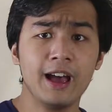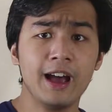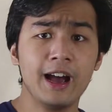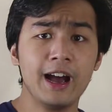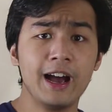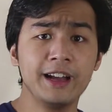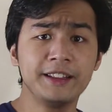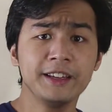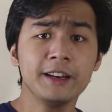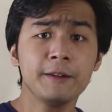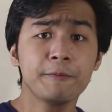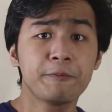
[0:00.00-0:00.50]

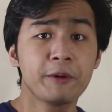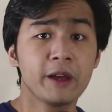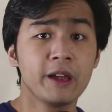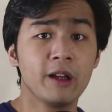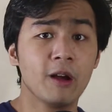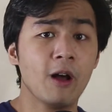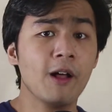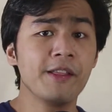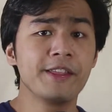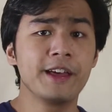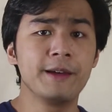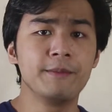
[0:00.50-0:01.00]
I didn't pay
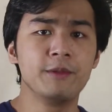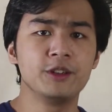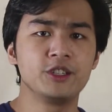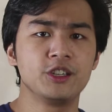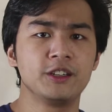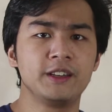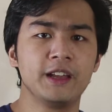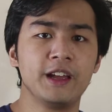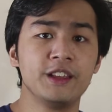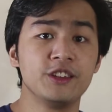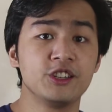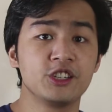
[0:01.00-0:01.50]
all that much
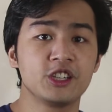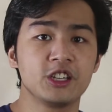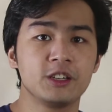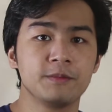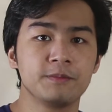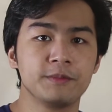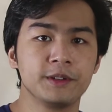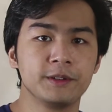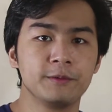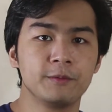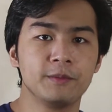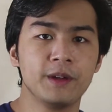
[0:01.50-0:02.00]

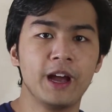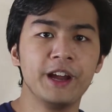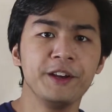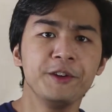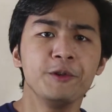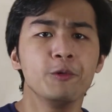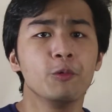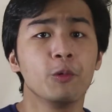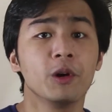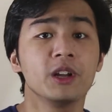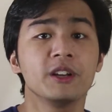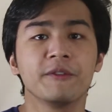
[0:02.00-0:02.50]
attention, but I
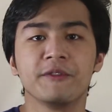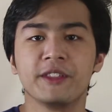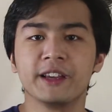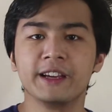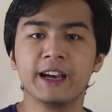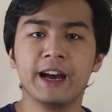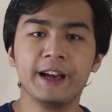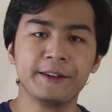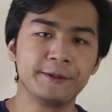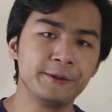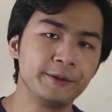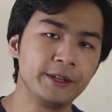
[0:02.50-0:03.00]
knew one of the
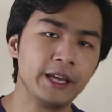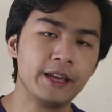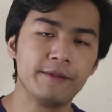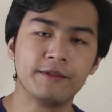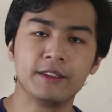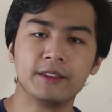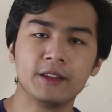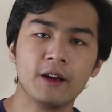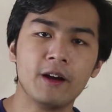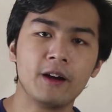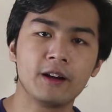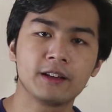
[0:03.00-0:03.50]
guys who gave
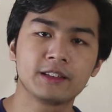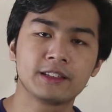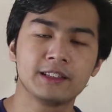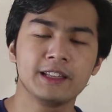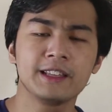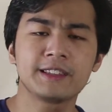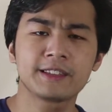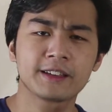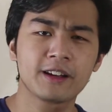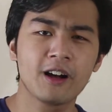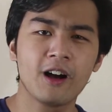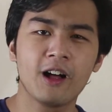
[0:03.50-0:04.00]
the talks.
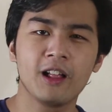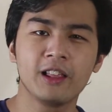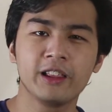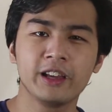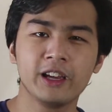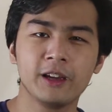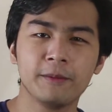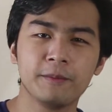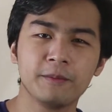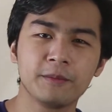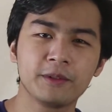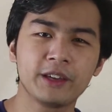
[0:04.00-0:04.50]
Let's call
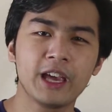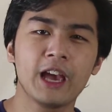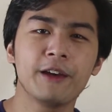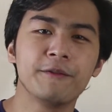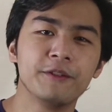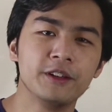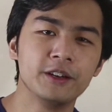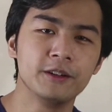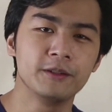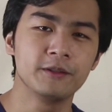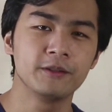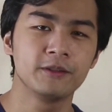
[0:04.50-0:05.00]
him
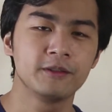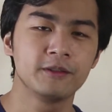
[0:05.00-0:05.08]
Kevin.